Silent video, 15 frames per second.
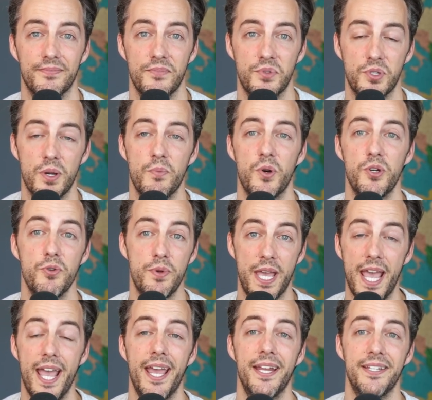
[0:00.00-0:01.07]
someone who
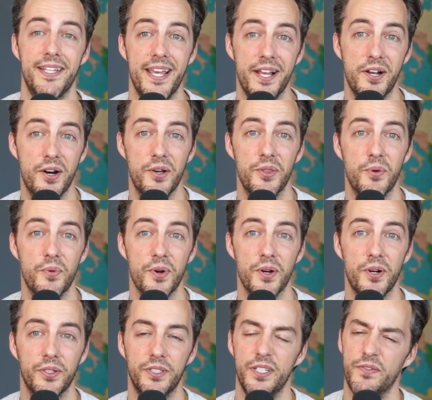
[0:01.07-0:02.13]
can take on the
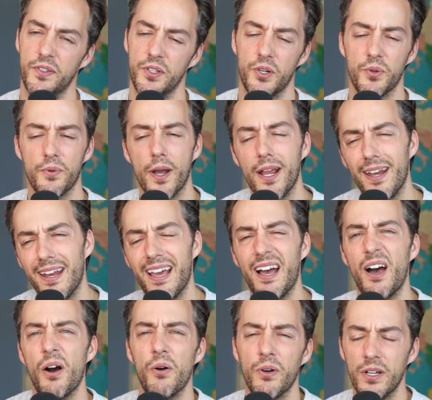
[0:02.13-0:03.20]
world, even though right
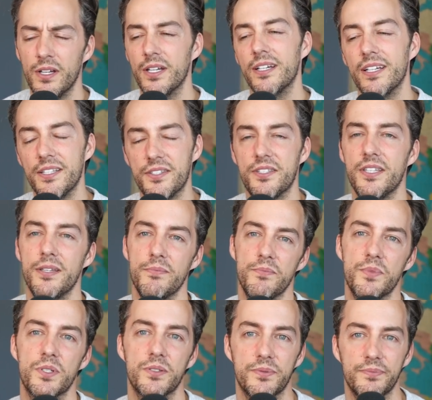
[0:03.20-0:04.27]
now it
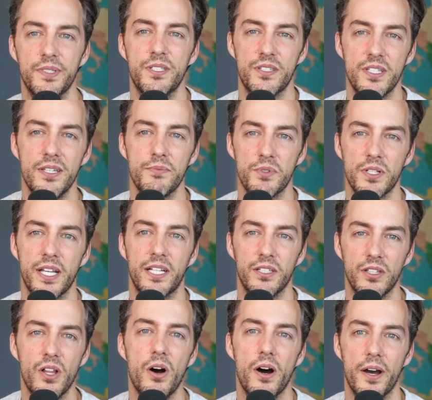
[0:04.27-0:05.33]
seems it seems like a
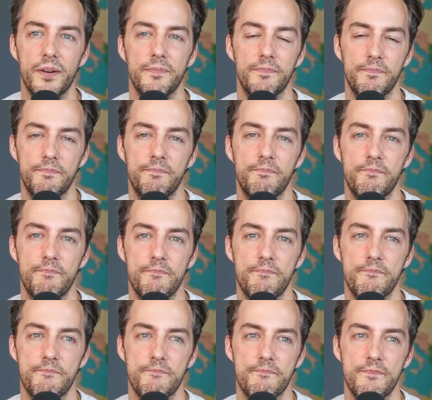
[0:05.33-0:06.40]
lot.
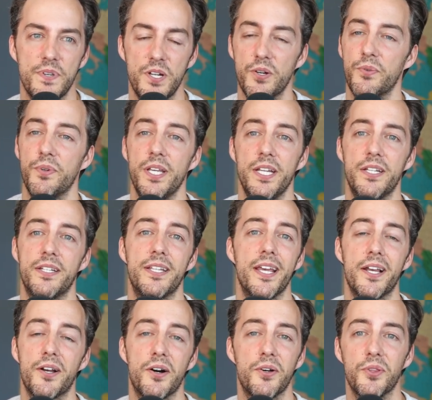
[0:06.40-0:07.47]
You don't need to
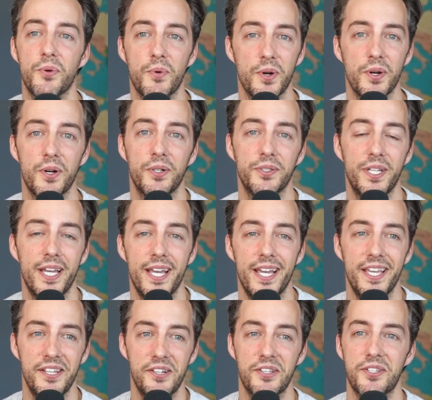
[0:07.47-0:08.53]
take on the world,
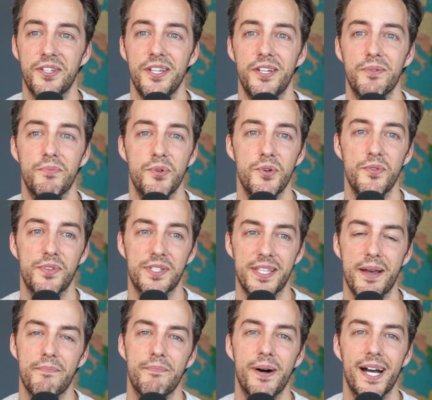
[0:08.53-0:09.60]
you just need to move
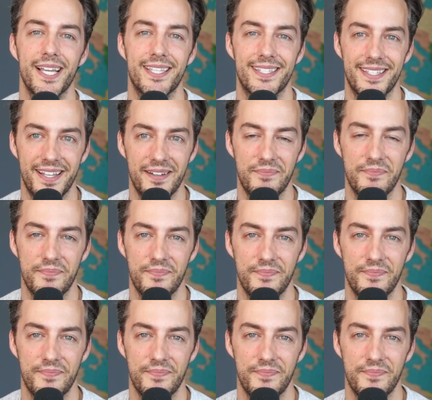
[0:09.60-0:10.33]
step by step.